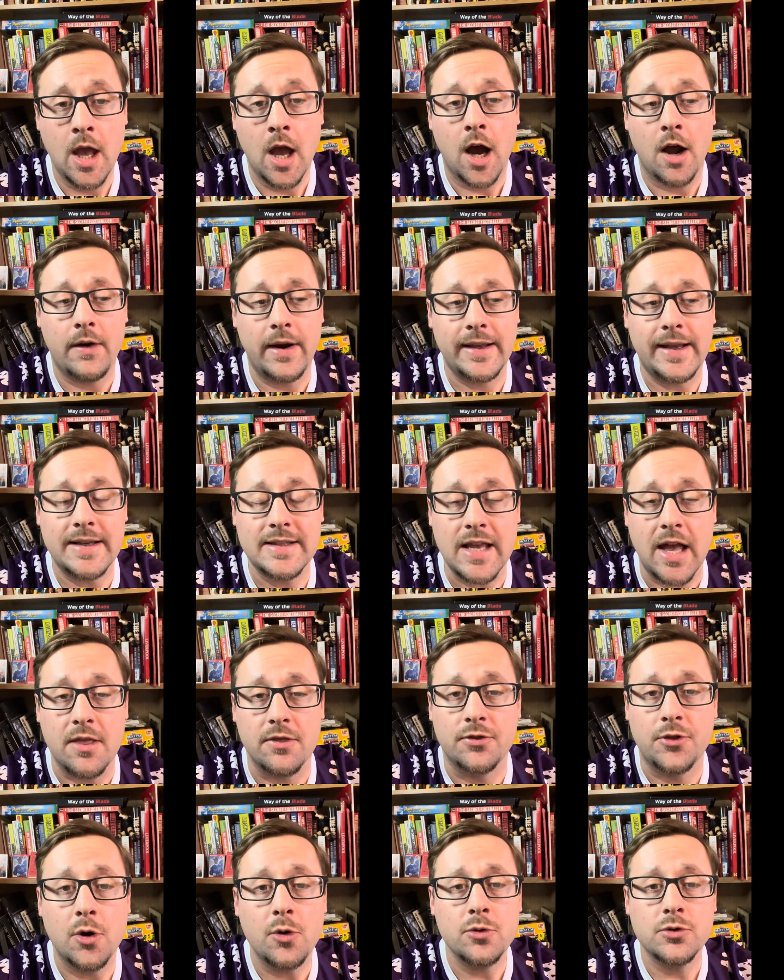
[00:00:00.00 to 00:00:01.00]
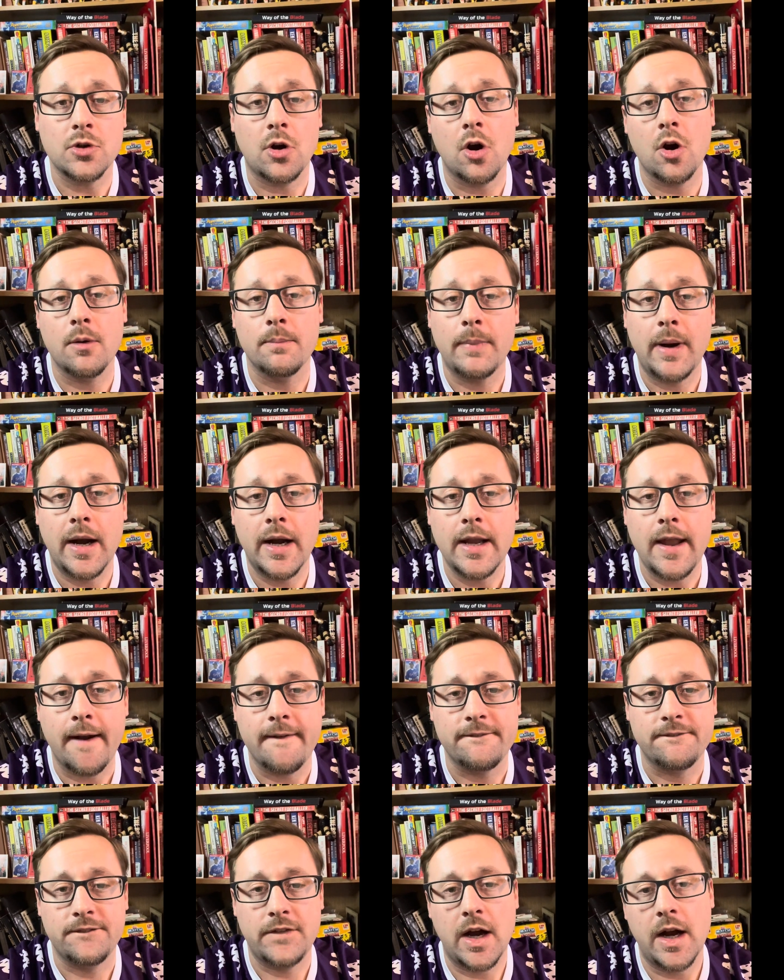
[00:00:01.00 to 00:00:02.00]
all right, guys, those are my
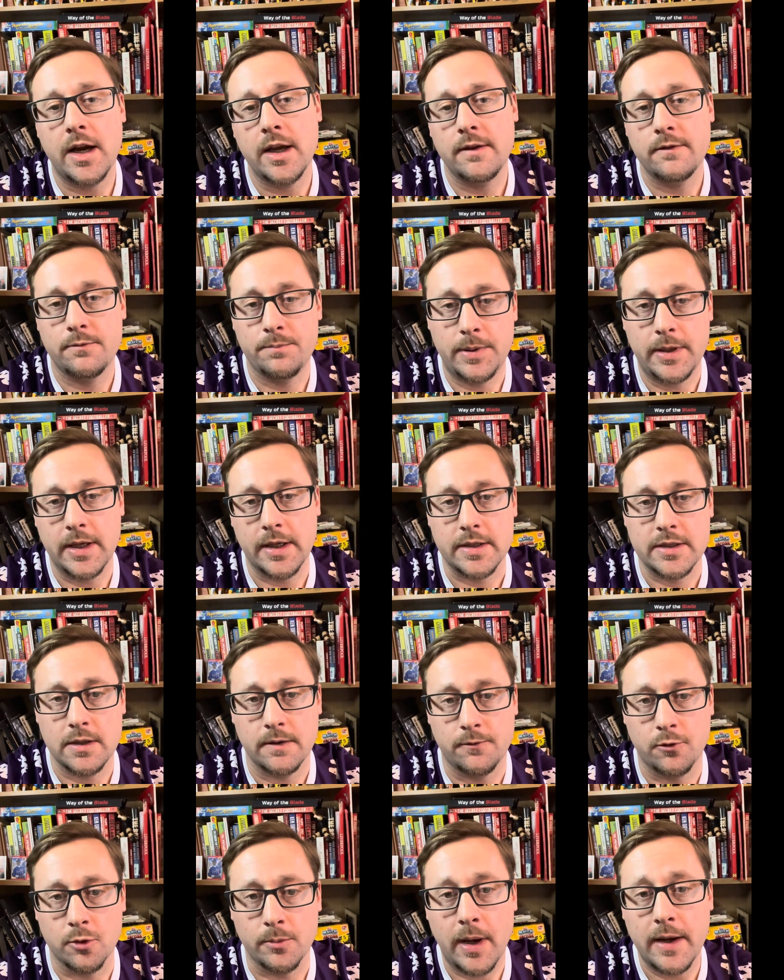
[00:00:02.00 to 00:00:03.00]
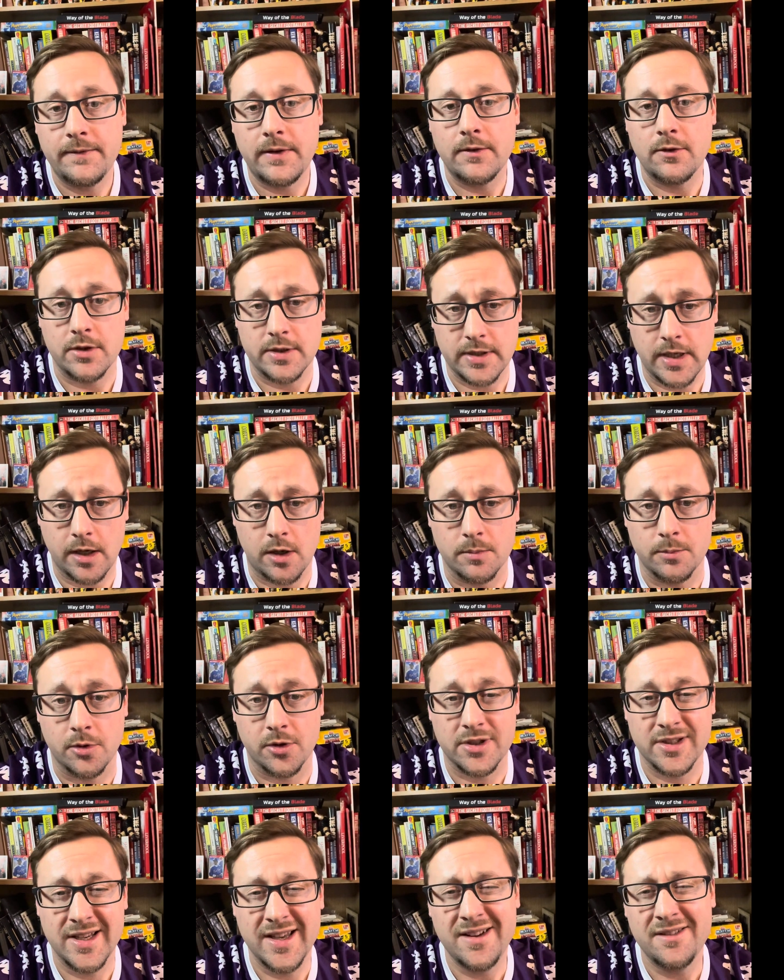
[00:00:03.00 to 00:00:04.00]
five picks for my favorite soccer
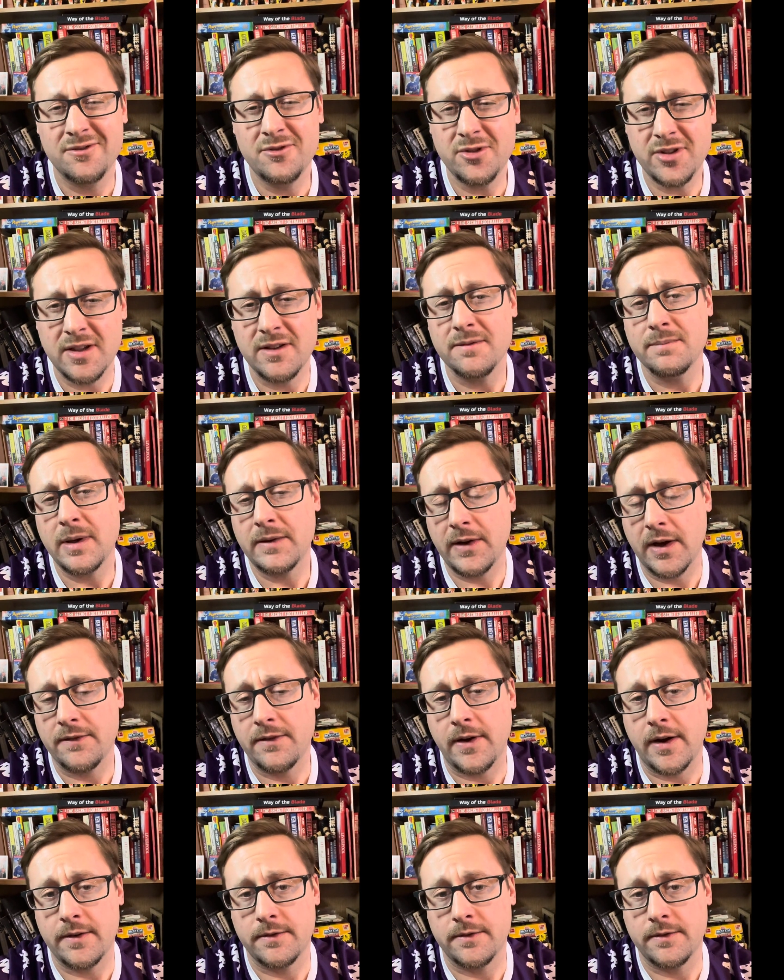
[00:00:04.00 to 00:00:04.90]
books. Really, my five